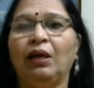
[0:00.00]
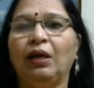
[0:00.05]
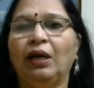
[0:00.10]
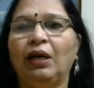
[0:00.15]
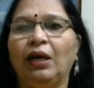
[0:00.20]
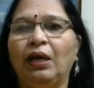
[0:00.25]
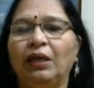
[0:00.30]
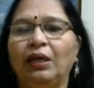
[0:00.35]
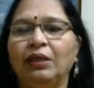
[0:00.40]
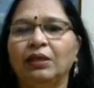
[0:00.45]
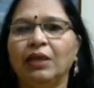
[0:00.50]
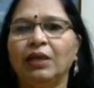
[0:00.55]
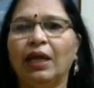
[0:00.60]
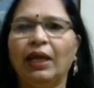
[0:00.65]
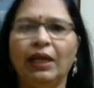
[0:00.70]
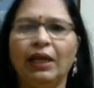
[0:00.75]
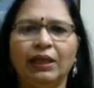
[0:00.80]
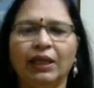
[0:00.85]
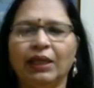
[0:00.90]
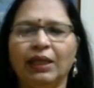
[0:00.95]
and
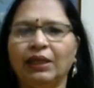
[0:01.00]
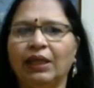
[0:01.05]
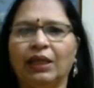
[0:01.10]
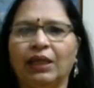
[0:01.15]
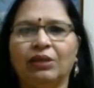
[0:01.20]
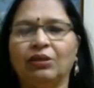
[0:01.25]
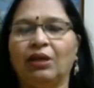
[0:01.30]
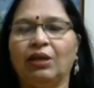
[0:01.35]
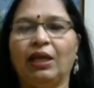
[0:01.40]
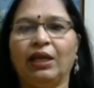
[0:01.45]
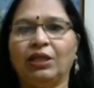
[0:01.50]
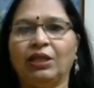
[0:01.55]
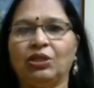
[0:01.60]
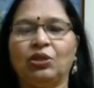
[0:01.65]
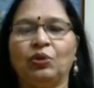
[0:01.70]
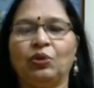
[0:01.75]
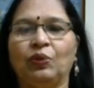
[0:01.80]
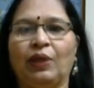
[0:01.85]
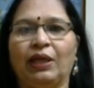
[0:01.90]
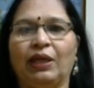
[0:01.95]
anything that relates
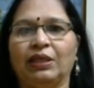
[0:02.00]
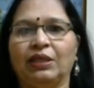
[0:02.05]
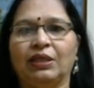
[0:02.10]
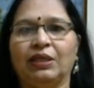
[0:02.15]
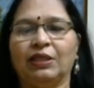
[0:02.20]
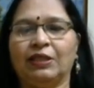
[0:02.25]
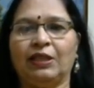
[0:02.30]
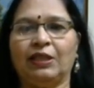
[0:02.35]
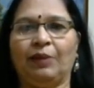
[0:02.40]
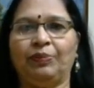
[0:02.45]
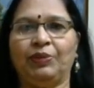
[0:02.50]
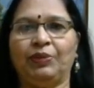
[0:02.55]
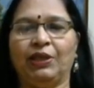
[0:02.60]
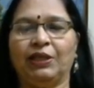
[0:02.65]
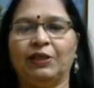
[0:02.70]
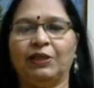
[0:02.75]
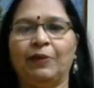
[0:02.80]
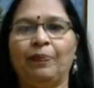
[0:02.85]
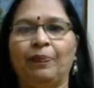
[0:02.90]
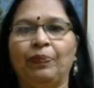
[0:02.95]
to that
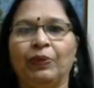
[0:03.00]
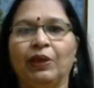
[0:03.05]
subject.